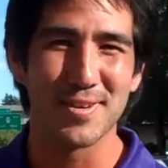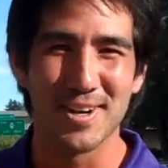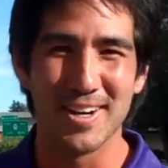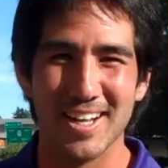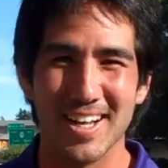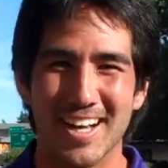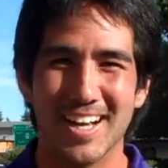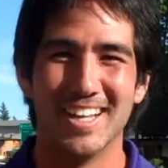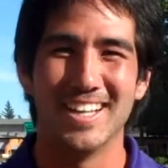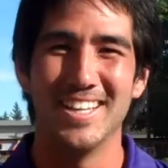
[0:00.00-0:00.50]
for
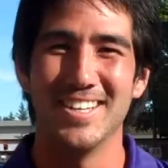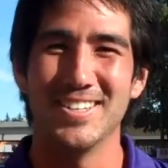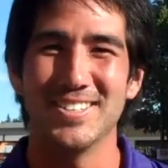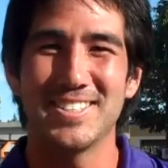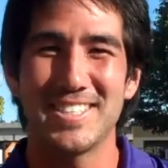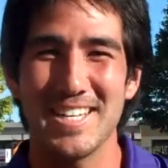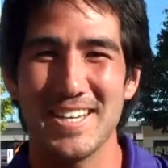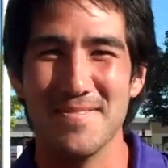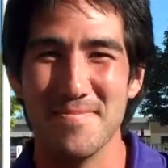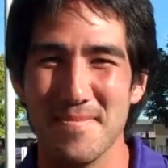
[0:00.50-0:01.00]
a little
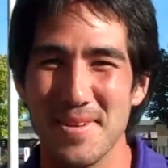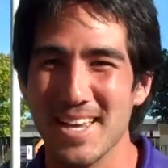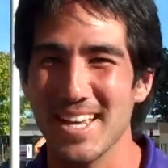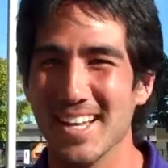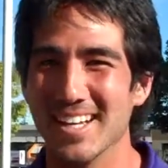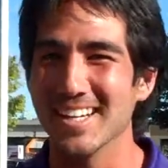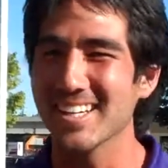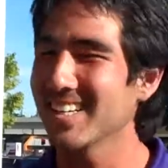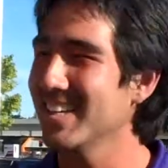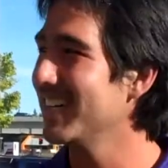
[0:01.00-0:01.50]
team
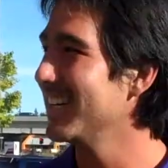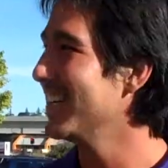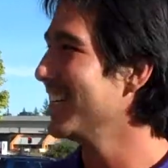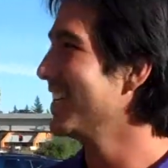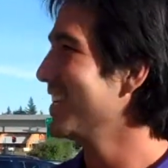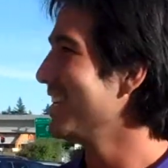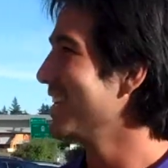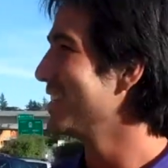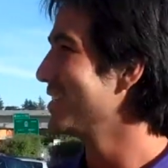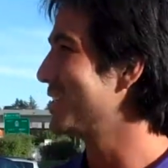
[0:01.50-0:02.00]
meal.
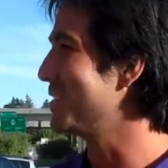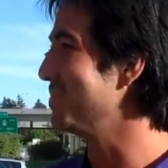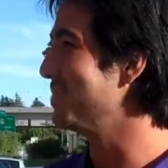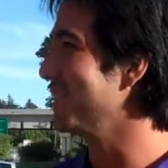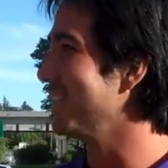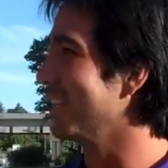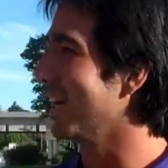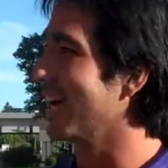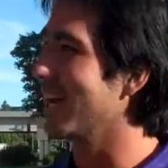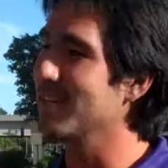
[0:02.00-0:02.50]
Should be
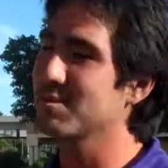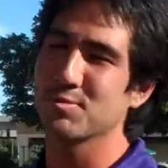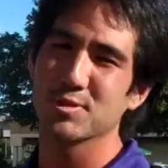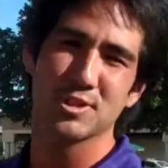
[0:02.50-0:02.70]
nice.